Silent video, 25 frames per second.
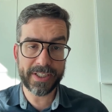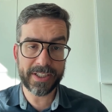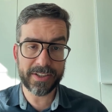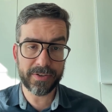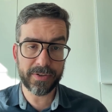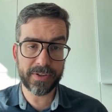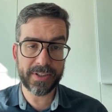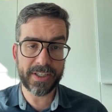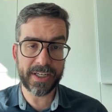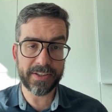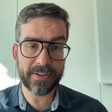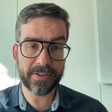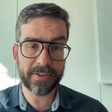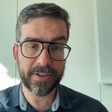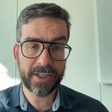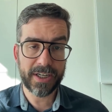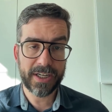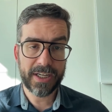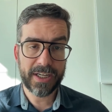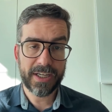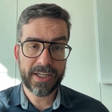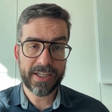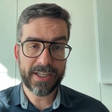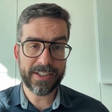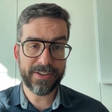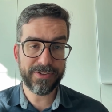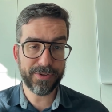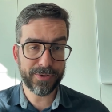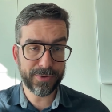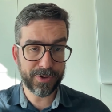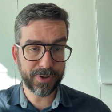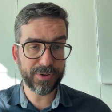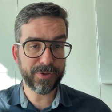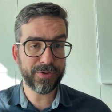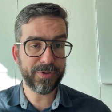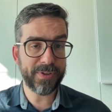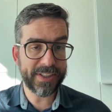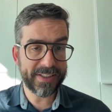it together into
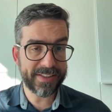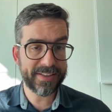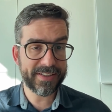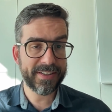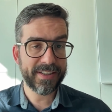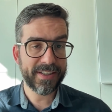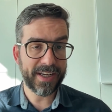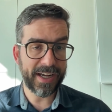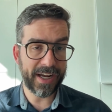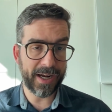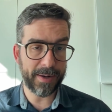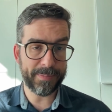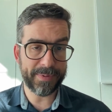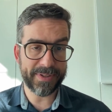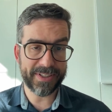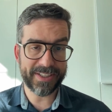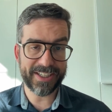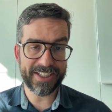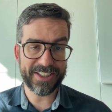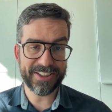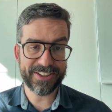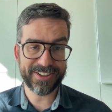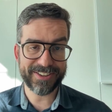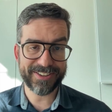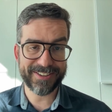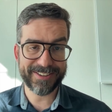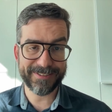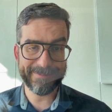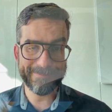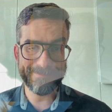concrete applications.